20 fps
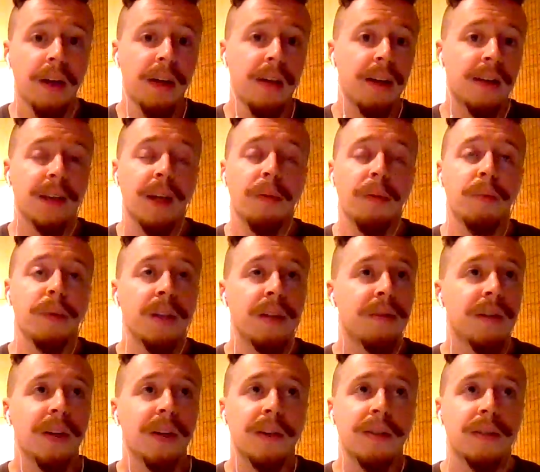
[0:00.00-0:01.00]
because I
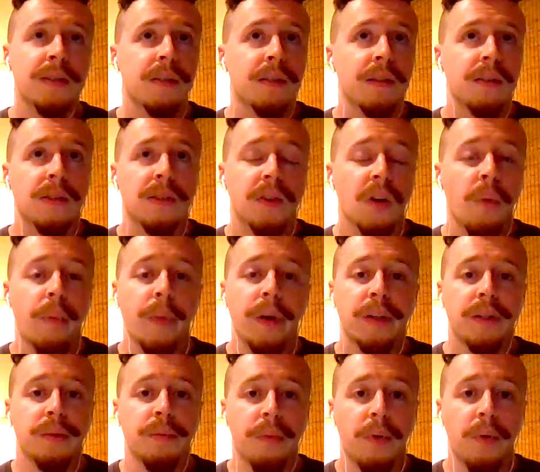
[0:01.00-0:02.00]
believe there's so
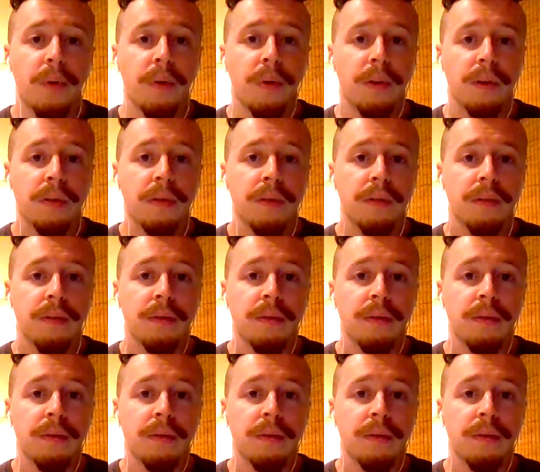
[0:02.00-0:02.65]
much more